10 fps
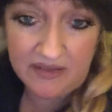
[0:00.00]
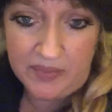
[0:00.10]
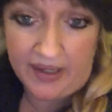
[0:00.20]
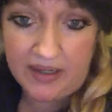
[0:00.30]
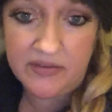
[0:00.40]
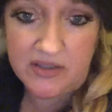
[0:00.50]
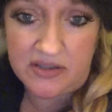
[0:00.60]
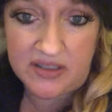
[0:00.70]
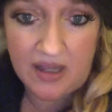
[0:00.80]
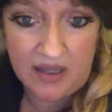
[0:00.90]

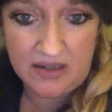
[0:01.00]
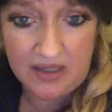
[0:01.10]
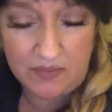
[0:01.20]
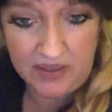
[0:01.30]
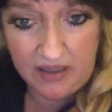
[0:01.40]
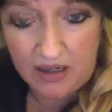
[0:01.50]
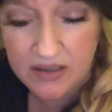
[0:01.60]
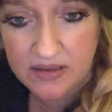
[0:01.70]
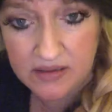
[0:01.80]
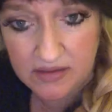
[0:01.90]
behaviors, and they bleed
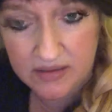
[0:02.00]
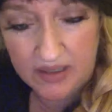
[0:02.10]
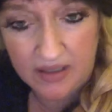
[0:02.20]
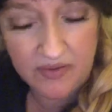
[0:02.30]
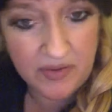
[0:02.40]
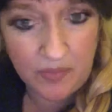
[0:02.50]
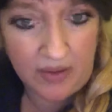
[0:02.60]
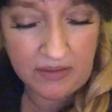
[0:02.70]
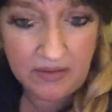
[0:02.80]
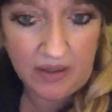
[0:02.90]
on to
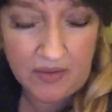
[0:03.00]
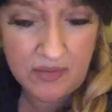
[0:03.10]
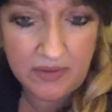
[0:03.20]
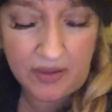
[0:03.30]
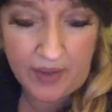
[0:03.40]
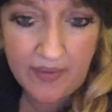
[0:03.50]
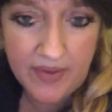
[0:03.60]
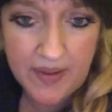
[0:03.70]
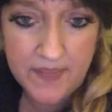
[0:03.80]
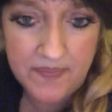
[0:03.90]
everyone, around
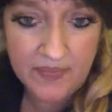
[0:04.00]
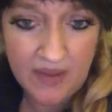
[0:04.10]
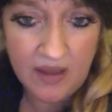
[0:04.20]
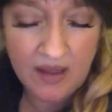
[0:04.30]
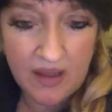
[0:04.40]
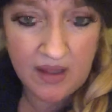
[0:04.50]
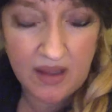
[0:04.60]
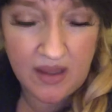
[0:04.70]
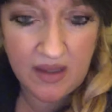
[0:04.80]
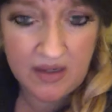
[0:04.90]
them.
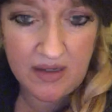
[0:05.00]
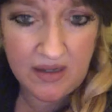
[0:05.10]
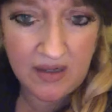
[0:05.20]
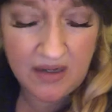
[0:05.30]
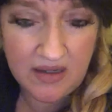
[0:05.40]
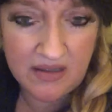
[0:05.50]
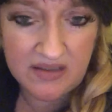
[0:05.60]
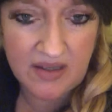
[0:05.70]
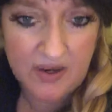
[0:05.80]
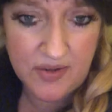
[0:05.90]
And
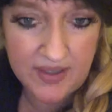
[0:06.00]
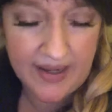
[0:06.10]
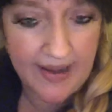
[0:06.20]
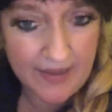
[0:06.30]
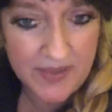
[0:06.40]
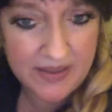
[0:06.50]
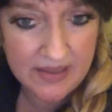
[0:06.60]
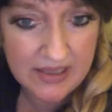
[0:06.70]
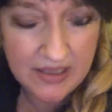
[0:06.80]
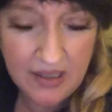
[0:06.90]
so it
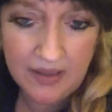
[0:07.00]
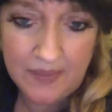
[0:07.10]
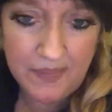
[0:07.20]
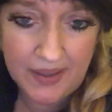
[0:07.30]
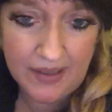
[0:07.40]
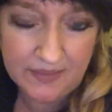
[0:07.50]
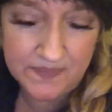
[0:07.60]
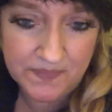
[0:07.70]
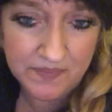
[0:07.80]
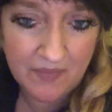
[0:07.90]
happens. But
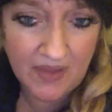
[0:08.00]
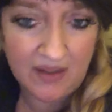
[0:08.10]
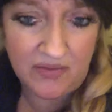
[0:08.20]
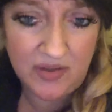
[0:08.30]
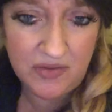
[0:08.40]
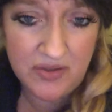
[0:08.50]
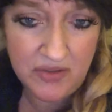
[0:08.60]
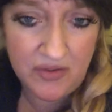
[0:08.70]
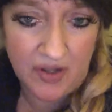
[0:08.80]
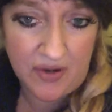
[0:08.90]
if you do
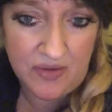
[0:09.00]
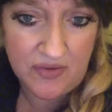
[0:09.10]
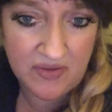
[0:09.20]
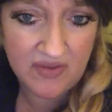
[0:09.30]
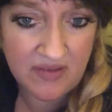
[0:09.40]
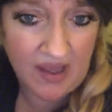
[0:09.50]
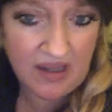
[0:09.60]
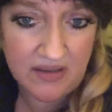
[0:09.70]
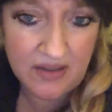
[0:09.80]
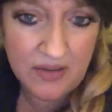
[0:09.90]
know
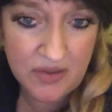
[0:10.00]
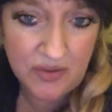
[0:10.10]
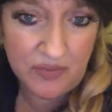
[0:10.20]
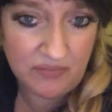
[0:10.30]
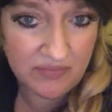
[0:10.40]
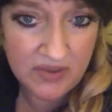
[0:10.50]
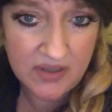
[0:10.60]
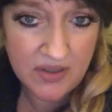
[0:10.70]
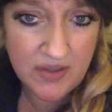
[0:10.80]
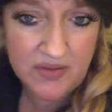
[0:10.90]
that, you
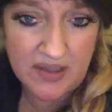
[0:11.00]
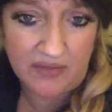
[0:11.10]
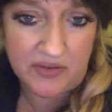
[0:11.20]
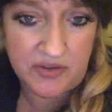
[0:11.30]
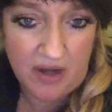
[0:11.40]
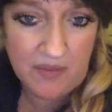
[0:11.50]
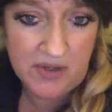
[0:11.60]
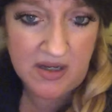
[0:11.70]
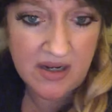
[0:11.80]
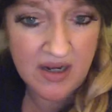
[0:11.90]
suffer
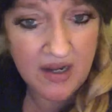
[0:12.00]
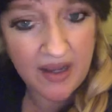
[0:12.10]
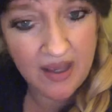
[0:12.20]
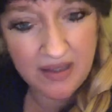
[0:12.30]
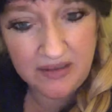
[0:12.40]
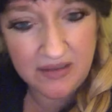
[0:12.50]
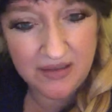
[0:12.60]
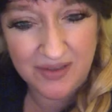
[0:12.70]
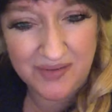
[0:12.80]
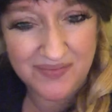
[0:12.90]
trauma, and